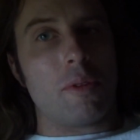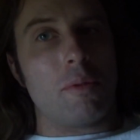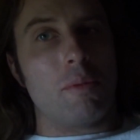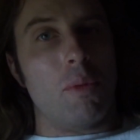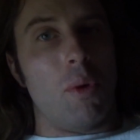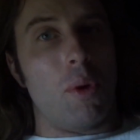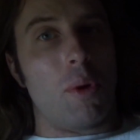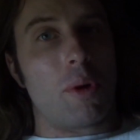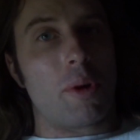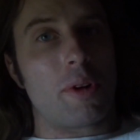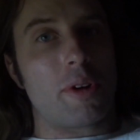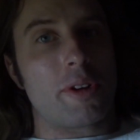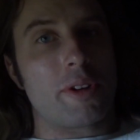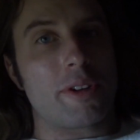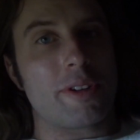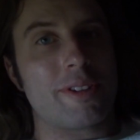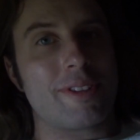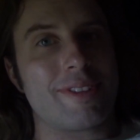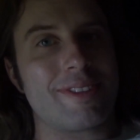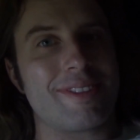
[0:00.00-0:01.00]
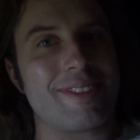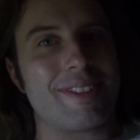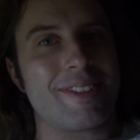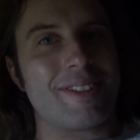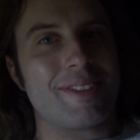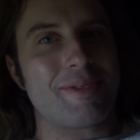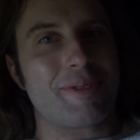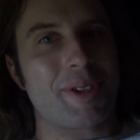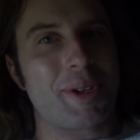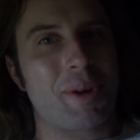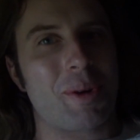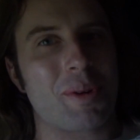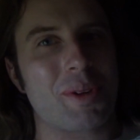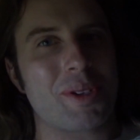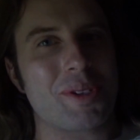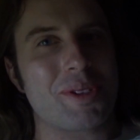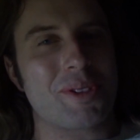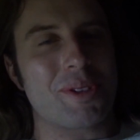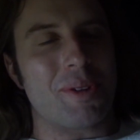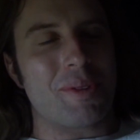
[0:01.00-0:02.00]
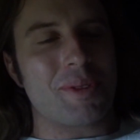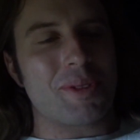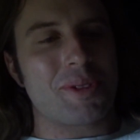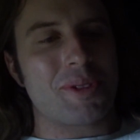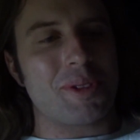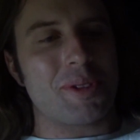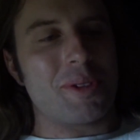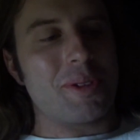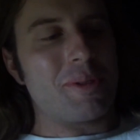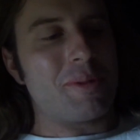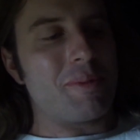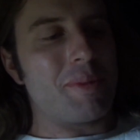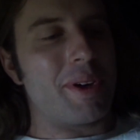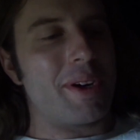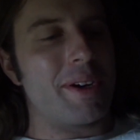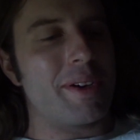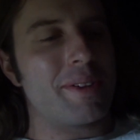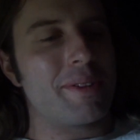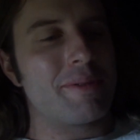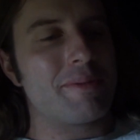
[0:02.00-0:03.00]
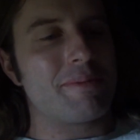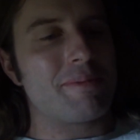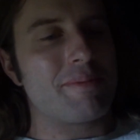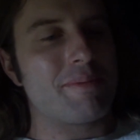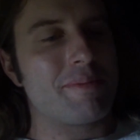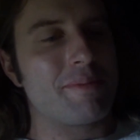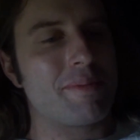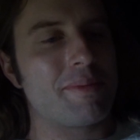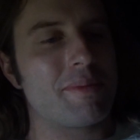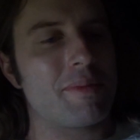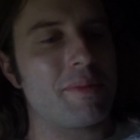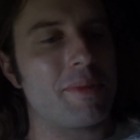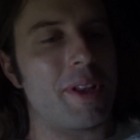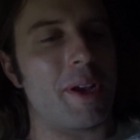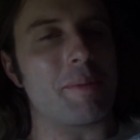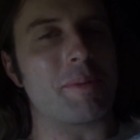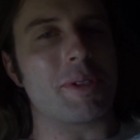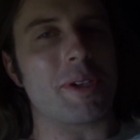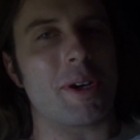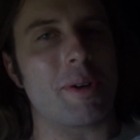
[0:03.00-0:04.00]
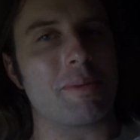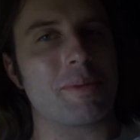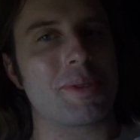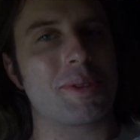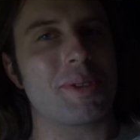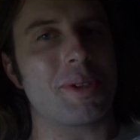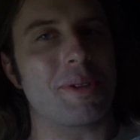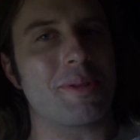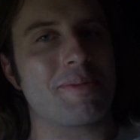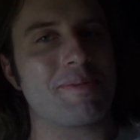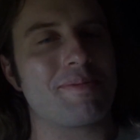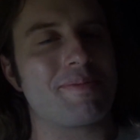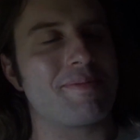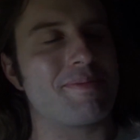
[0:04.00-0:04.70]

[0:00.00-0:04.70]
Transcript: more recordings over to my laptop, so